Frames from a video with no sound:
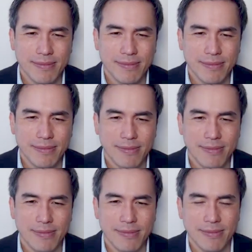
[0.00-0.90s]

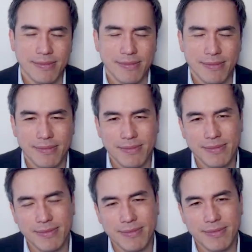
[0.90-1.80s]

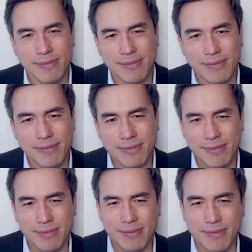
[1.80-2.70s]

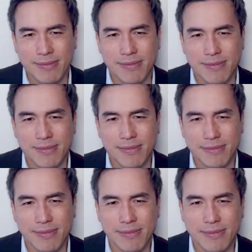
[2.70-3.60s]

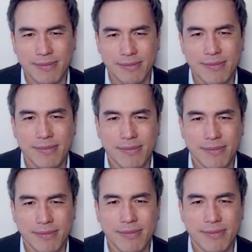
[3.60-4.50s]

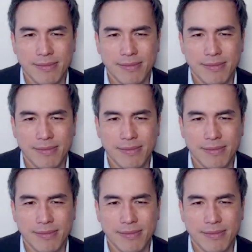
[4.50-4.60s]
(silent)